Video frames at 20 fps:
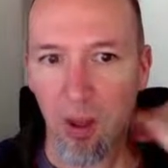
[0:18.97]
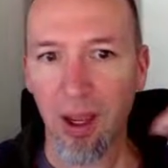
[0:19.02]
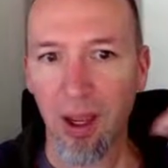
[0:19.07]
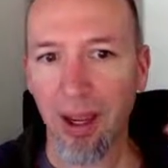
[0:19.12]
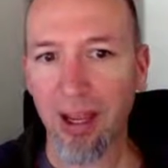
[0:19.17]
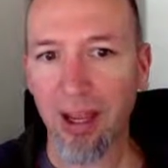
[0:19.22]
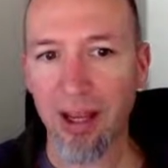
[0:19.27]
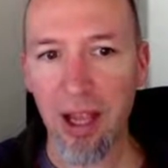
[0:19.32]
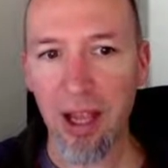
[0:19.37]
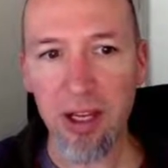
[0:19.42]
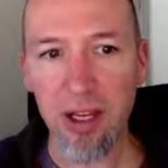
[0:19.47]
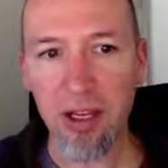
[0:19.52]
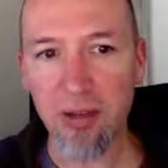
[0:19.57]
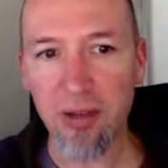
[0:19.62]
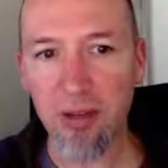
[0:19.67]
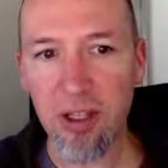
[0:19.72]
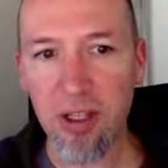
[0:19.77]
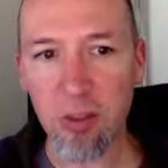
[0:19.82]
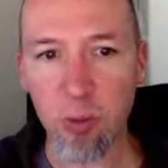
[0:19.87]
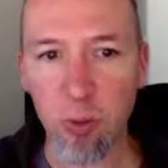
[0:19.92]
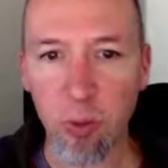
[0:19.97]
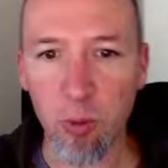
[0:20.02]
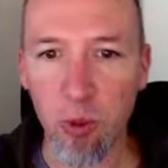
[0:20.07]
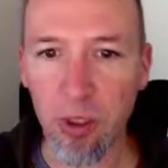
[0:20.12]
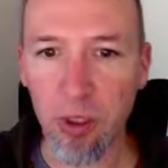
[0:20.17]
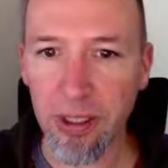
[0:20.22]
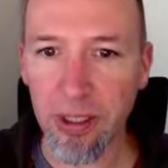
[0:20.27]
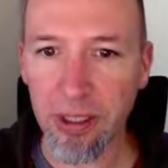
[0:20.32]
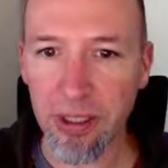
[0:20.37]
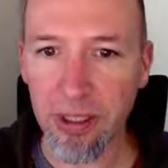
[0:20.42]
And any of these would
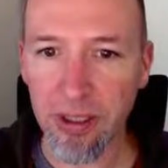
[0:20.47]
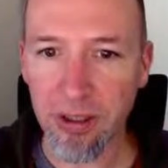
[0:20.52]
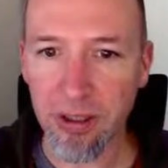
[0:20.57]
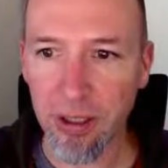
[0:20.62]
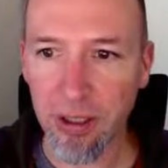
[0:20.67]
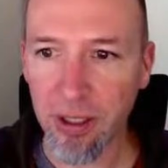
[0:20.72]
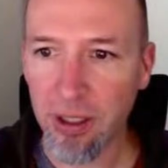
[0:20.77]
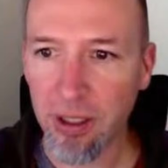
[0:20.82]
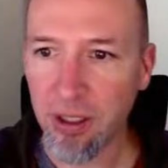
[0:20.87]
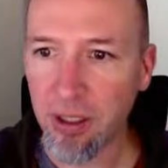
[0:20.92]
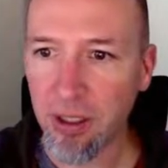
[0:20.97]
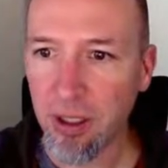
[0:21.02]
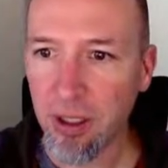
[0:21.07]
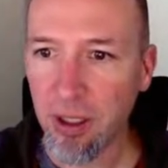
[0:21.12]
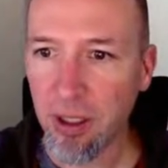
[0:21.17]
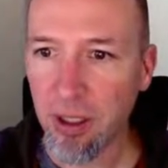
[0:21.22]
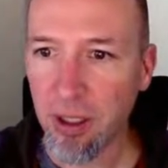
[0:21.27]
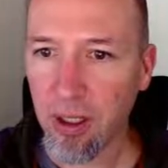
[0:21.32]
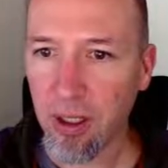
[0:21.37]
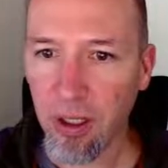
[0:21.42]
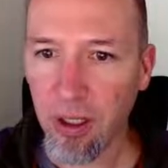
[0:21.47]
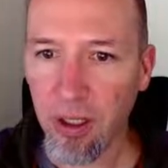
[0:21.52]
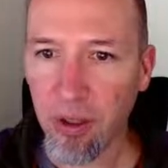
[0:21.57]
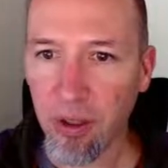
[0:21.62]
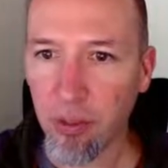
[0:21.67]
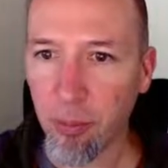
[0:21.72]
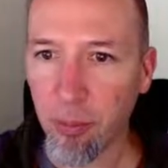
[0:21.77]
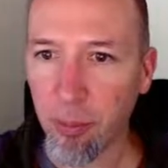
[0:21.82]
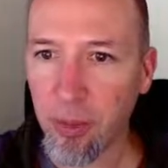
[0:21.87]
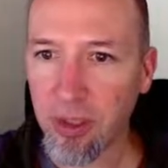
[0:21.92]
work, like I said,
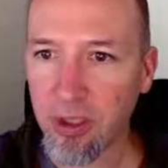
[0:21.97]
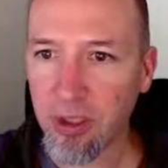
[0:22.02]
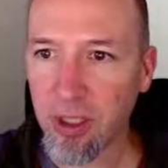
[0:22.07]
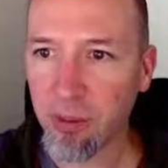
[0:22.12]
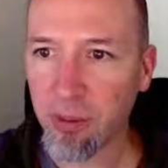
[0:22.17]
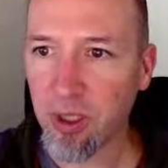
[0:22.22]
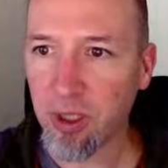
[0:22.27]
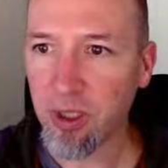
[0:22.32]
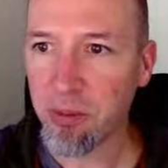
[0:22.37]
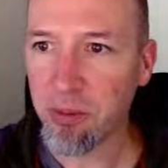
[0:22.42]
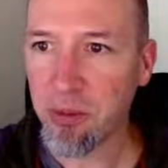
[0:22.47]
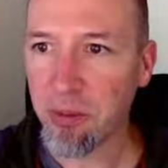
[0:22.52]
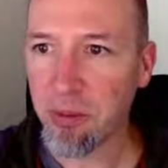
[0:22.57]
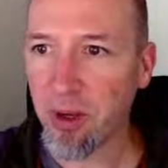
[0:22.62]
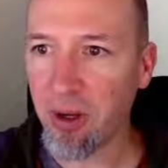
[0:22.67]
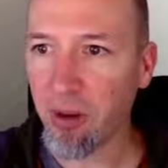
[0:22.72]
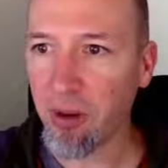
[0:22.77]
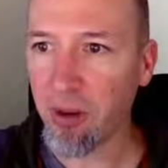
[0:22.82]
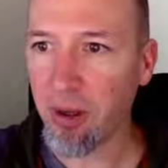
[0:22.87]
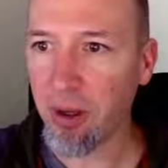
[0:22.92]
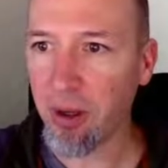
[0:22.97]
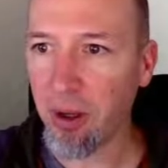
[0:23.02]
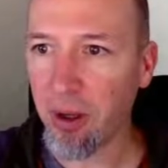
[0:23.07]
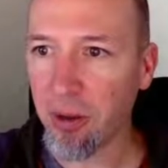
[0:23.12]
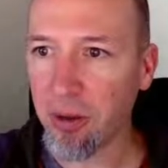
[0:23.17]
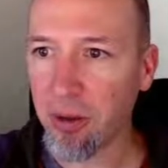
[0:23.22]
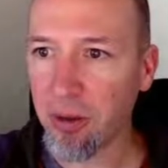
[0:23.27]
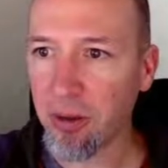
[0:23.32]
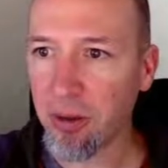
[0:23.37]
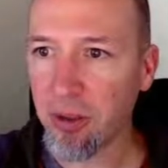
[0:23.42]
but some are going to be better than
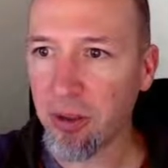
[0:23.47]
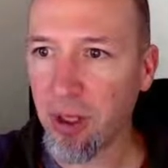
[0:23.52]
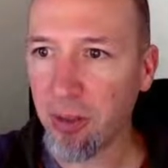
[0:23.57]
others.